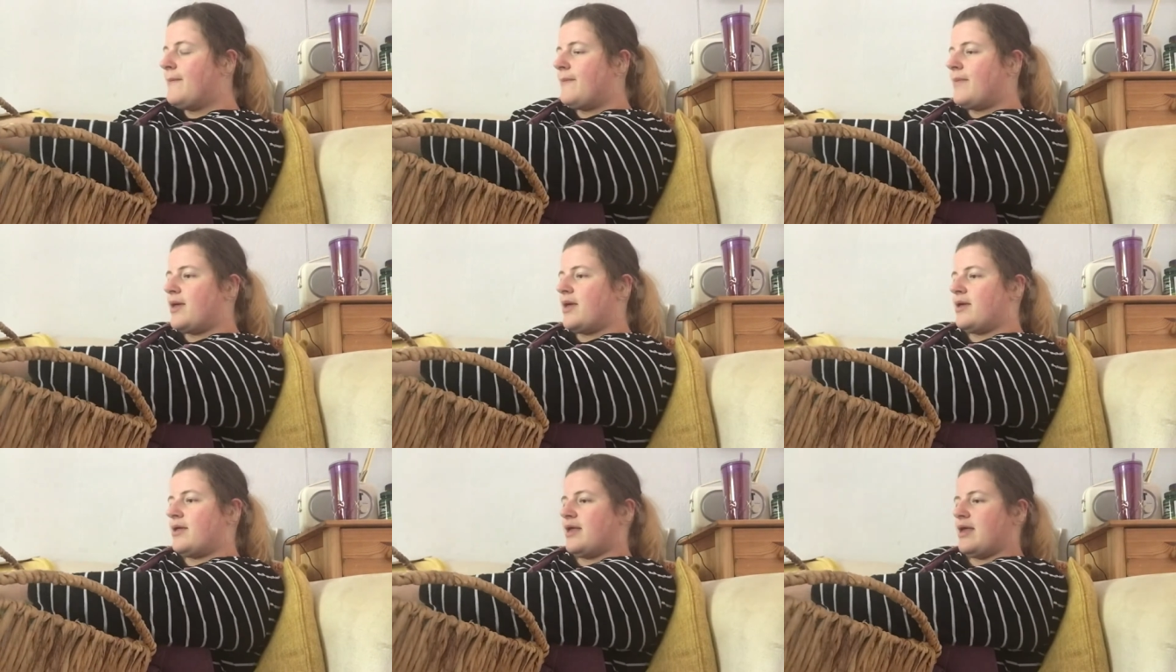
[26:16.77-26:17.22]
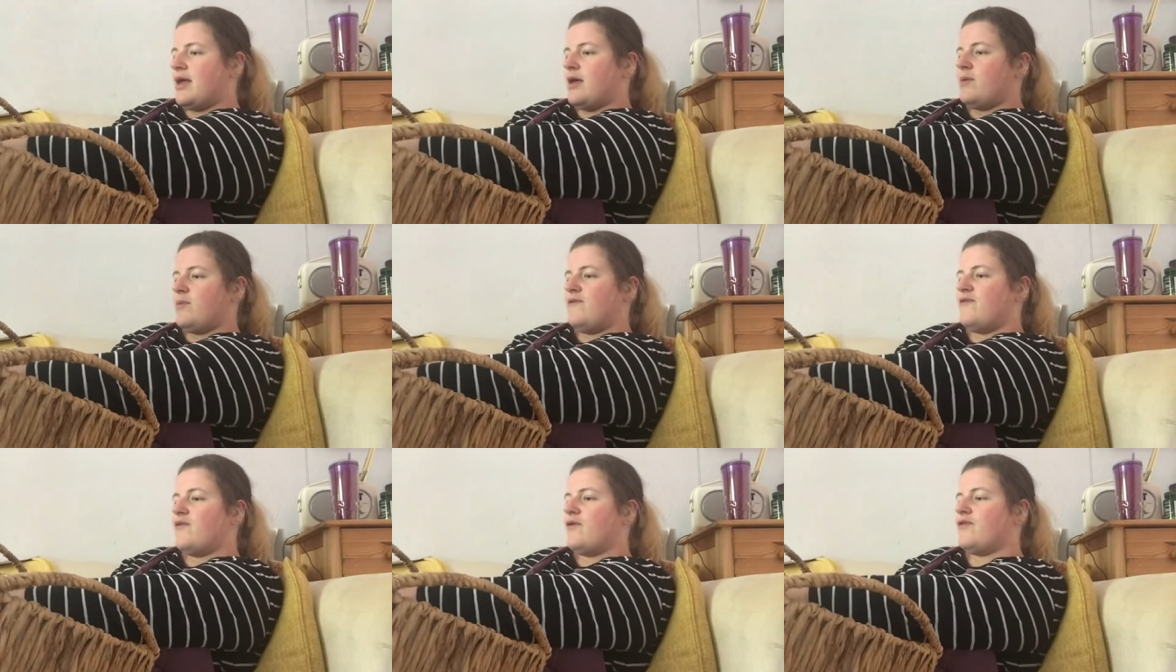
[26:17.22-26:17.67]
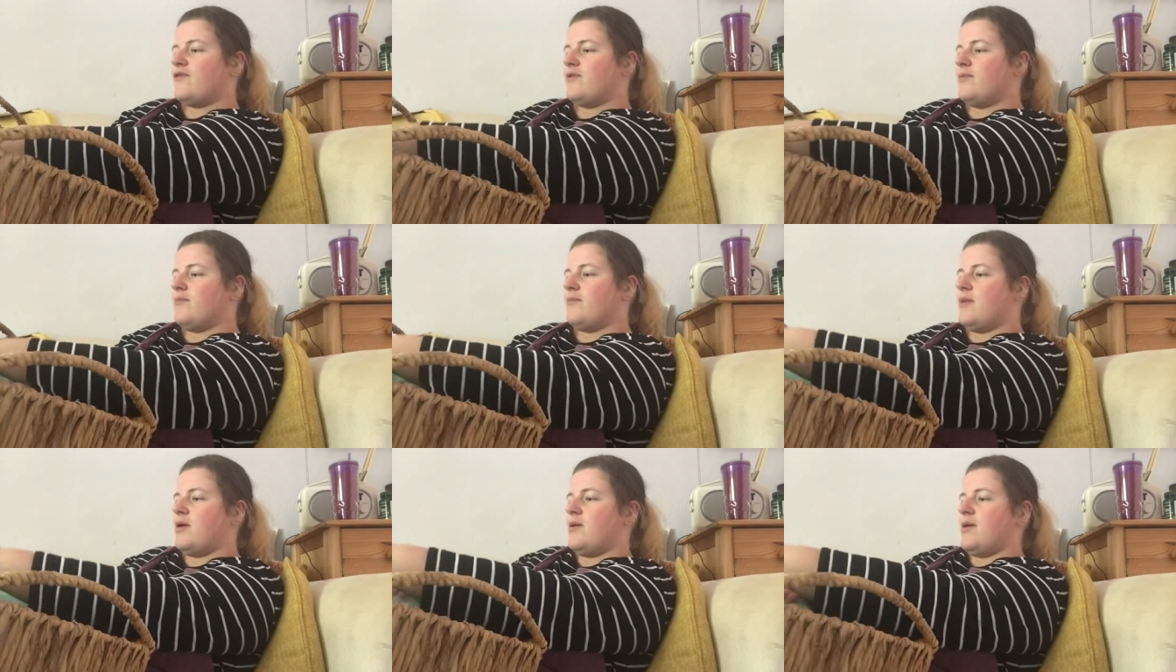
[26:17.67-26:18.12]
But yeah, we've got
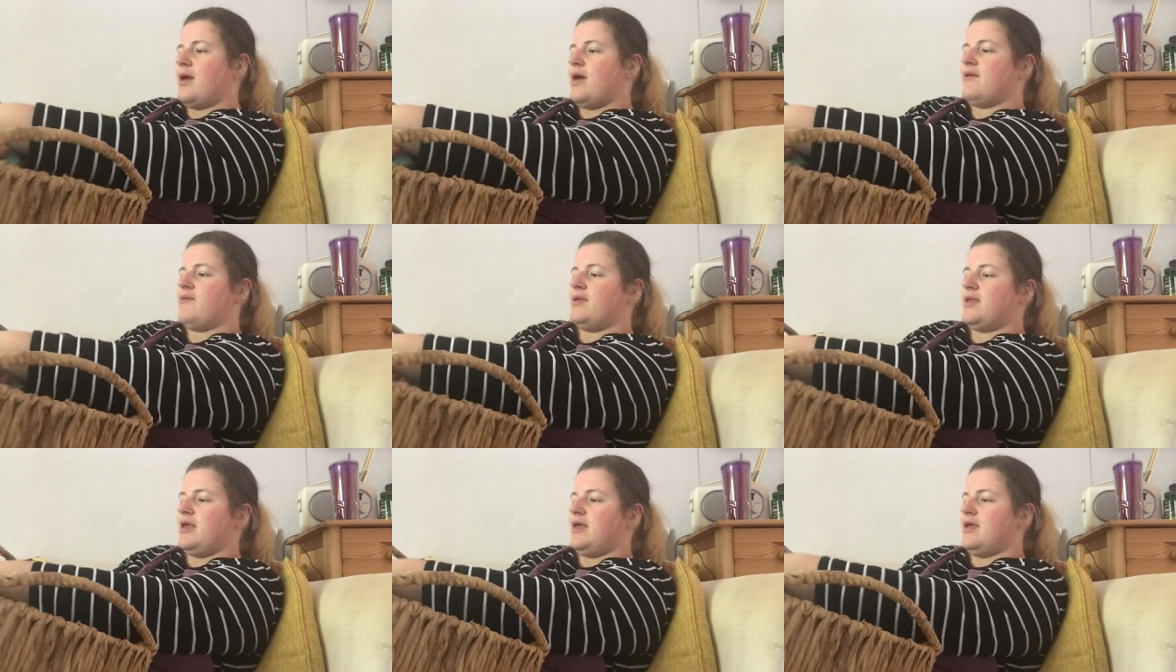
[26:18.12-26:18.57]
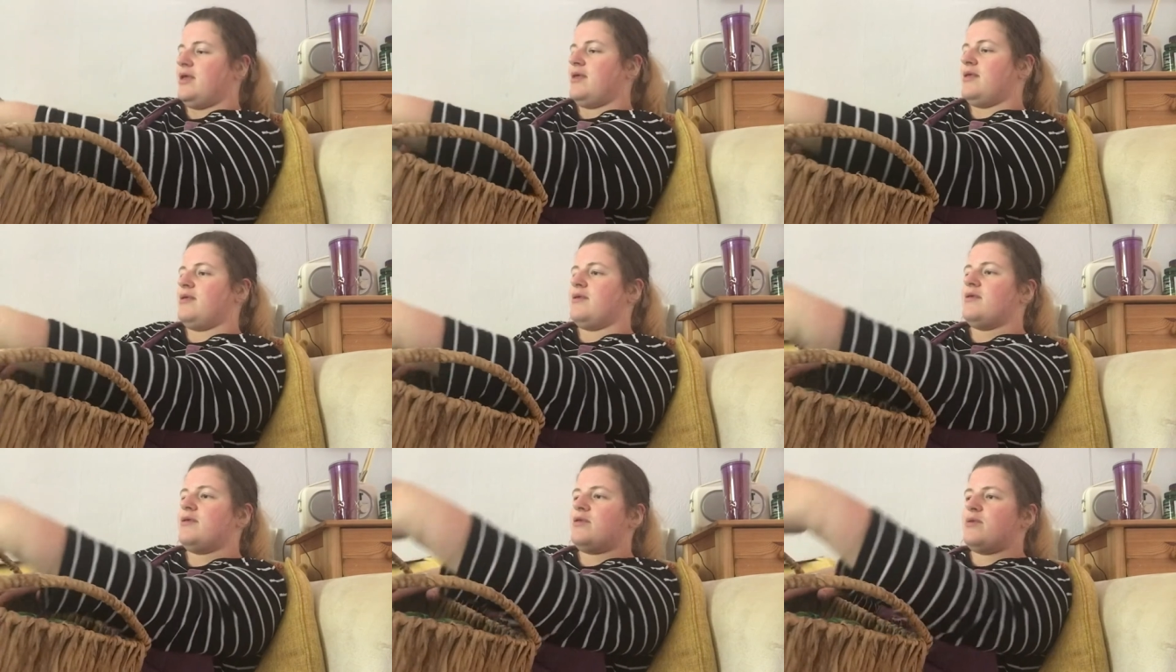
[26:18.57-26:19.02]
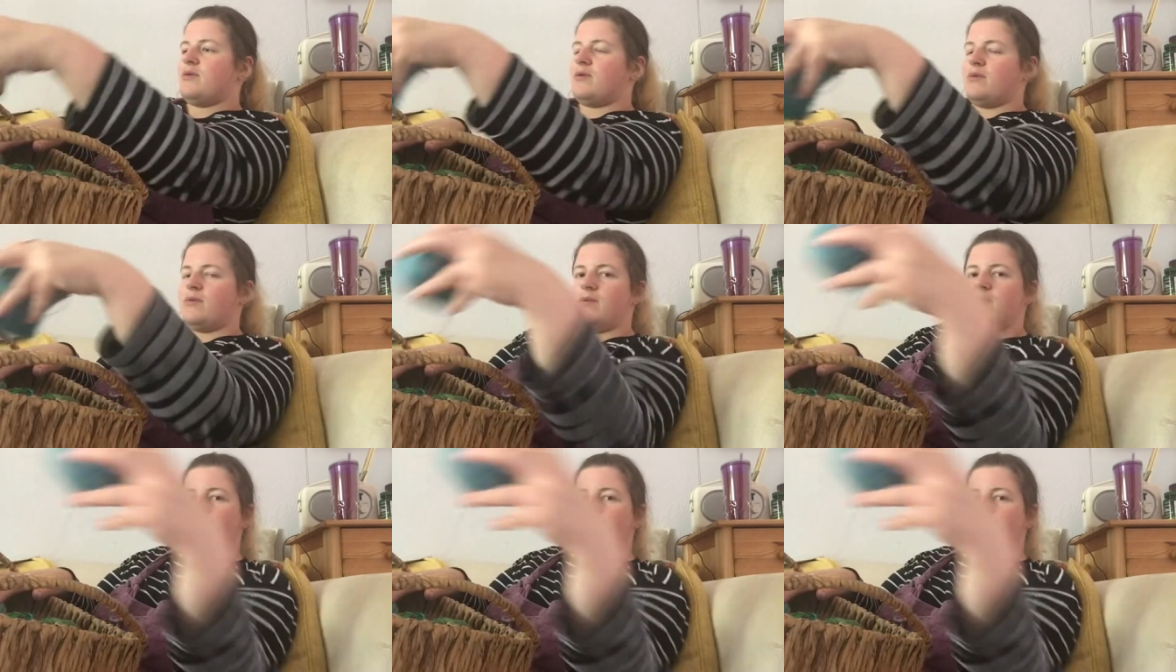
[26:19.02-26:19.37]
some mohair in here, so